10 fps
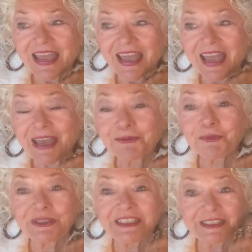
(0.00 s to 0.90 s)
And
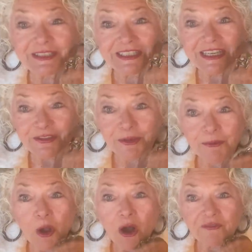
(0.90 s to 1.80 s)
we did see them
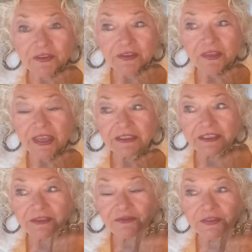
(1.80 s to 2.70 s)
often. They
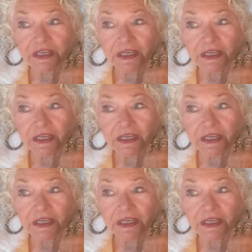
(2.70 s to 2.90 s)
lived